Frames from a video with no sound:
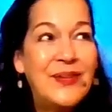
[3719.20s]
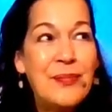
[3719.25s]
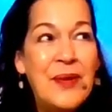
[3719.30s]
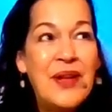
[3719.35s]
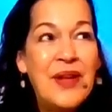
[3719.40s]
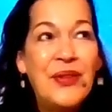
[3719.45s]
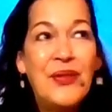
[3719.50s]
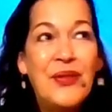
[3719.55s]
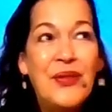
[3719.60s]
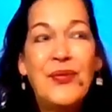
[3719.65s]

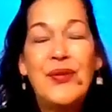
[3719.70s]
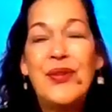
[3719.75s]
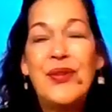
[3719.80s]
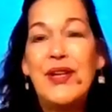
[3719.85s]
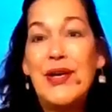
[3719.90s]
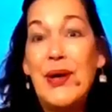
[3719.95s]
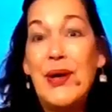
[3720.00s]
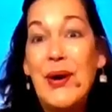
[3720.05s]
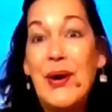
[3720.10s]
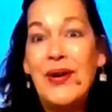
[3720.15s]
month for
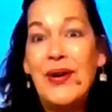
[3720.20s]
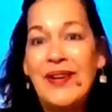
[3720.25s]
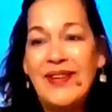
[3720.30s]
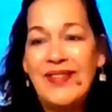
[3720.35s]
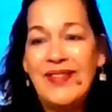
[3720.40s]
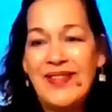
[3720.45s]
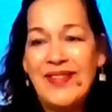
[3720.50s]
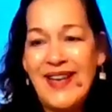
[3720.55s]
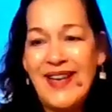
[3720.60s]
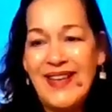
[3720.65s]
the
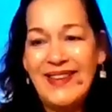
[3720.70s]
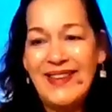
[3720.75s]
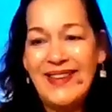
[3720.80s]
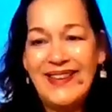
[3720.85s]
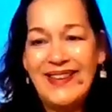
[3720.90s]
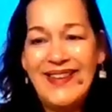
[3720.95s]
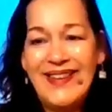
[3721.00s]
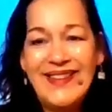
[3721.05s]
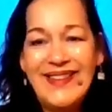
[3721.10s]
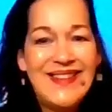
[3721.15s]
August
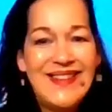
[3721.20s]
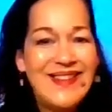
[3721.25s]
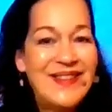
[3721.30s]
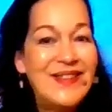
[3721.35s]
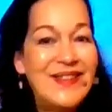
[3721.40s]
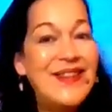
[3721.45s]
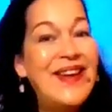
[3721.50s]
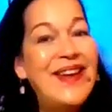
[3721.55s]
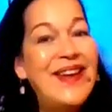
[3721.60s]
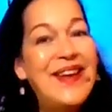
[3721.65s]

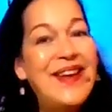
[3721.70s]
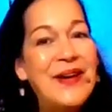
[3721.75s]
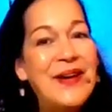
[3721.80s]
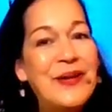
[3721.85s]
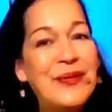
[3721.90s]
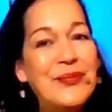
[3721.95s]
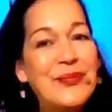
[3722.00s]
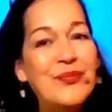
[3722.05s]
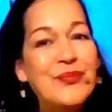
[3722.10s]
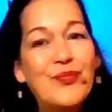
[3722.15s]
highlights. Take
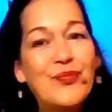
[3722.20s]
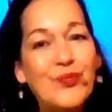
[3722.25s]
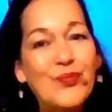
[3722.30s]
care.